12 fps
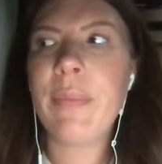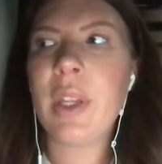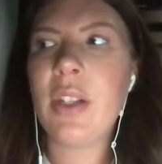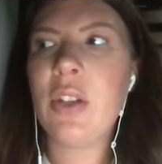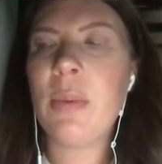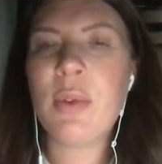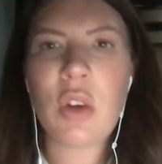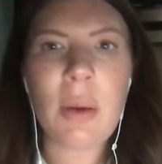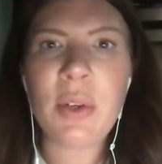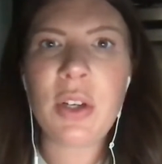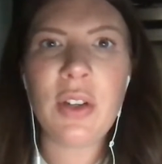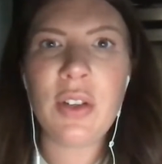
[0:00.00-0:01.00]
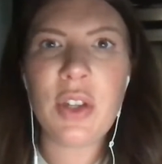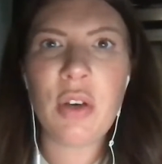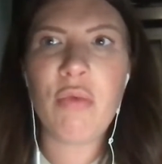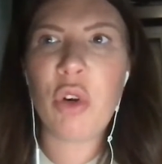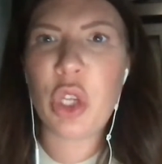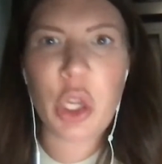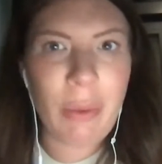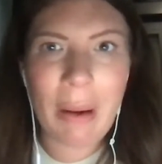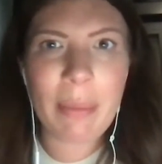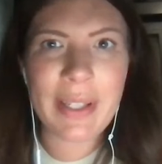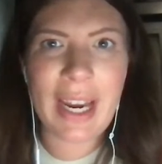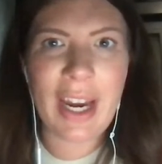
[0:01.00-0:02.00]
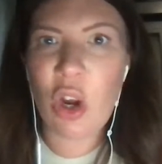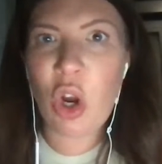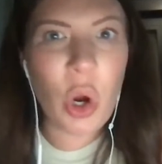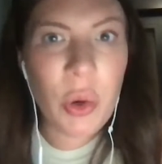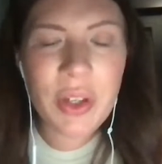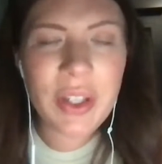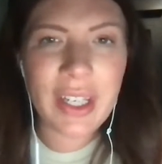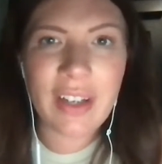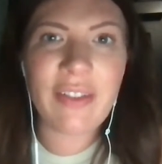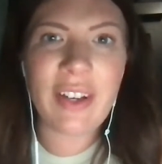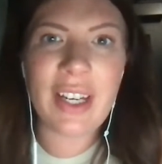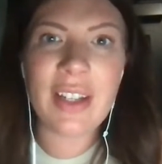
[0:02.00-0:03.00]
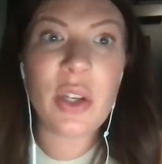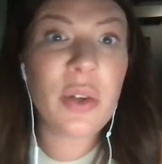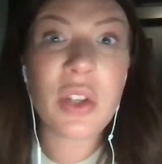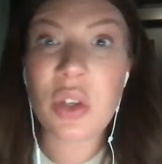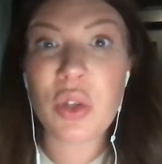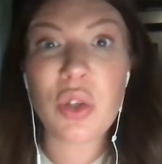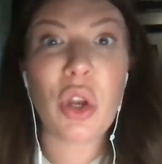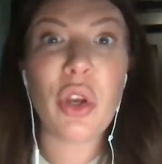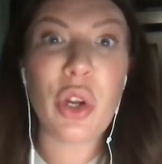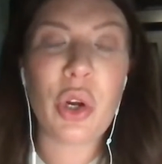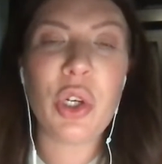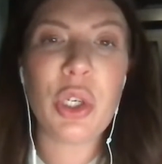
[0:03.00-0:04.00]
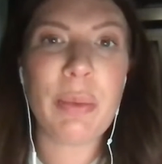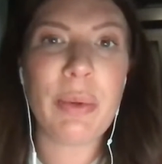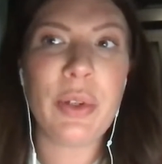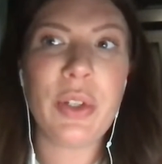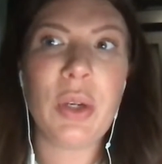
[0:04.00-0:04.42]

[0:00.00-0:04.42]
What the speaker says: subscriptions that run your website, or hosting fees, those are just non-negotiables.